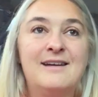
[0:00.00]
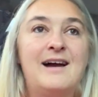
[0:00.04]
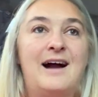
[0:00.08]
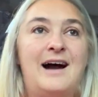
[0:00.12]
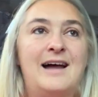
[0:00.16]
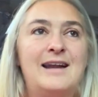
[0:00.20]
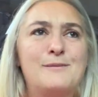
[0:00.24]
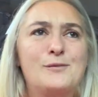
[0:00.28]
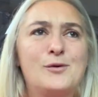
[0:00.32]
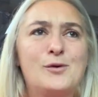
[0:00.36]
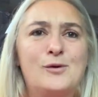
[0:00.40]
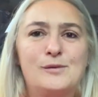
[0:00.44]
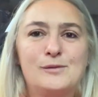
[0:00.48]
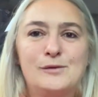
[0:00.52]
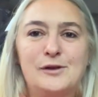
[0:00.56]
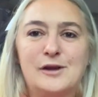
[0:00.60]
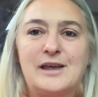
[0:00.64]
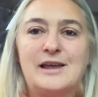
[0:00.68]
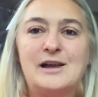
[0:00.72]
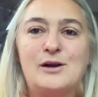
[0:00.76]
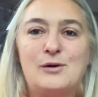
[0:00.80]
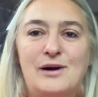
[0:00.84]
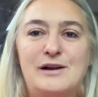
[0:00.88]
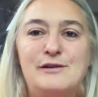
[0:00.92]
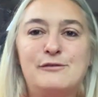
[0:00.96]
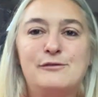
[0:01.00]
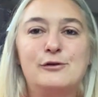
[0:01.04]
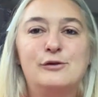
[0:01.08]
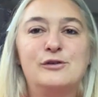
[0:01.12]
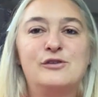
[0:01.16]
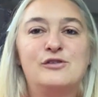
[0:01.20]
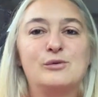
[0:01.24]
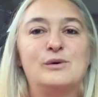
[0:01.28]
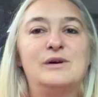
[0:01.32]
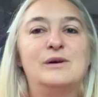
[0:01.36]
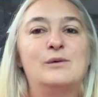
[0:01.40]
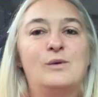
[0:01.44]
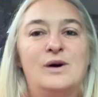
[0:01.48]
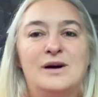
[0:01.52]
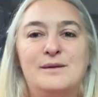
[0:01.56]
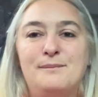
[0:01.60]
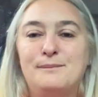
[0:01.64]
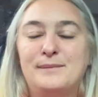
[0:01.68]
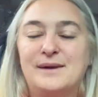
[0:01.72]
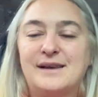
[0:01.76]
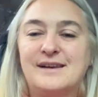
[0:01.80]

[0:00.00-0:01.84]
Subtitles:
And I'm looking quite forward to it. One,